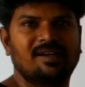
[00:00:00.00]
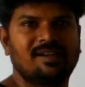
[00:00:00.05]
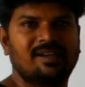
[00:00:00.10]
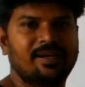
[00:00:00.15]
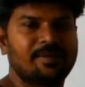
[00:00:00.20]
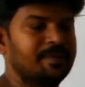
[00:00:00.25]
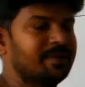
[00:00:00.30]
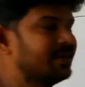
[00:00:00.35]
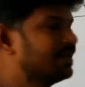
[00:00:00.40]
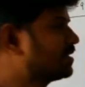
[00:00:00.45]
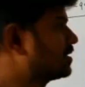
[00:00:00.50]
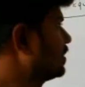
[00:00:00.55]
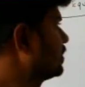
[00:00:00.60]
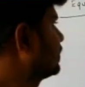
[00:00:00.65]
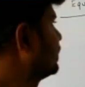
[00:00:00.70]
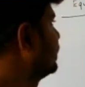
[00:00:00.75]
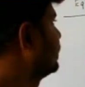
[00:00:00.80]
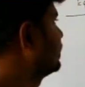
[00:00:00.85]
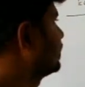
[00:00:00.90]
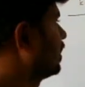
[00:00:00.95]
Let me discuss
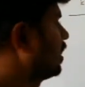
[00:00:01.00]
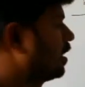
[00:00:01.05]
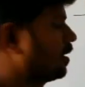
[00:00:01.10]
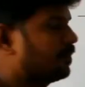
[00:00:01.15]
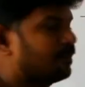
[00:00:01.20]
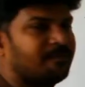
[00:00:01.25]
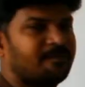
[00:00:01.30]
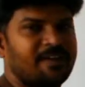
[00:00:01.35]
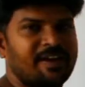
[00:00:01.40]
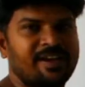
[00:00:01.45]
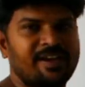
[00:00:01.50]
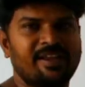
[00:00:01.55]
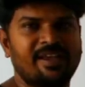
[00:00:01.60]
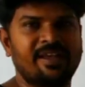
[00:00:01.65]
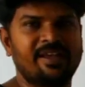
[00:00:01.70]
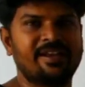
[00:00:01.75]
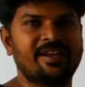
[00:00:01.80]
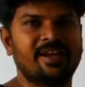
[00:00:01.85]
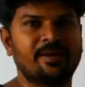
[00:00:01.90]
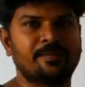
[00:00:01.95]
this finding
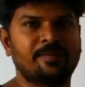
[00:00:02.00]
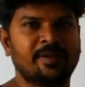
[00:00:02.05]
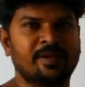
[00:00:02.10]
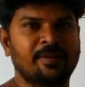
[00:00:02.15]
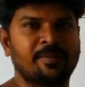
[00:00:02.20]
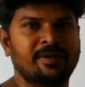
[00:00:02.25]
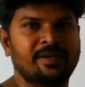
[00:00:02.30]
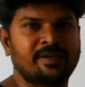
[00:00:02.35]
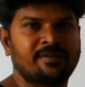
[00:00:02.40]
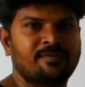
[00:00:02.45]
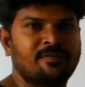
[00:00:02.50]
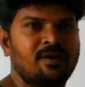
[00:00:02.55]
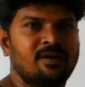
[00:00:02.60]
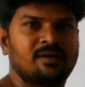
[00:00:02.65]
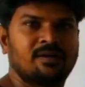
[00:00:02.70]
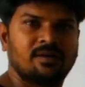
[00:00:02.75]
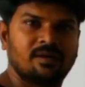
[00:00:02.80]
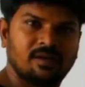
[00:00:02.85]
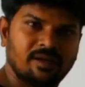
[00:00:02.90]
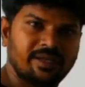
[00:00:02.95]
area and perimeter
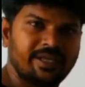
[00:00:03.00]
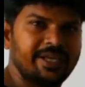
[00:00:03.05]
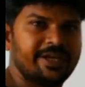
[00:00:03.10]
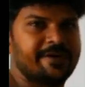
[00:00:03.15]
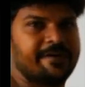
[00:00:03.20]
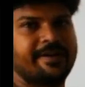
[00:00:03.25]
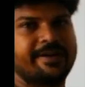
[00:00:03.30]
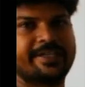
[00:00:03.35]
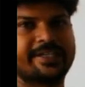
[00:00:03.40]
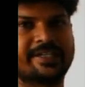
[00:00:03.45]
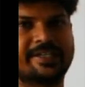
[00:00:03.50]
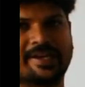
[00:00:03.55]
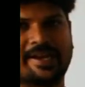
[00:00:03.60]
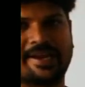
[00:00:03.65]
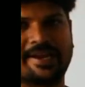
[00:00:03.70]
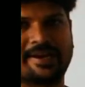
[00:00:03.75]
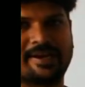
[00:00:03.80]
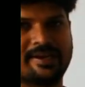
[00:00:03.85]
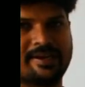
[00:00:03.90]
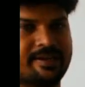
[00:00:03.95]
for equilateral
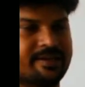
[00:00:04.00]
triangle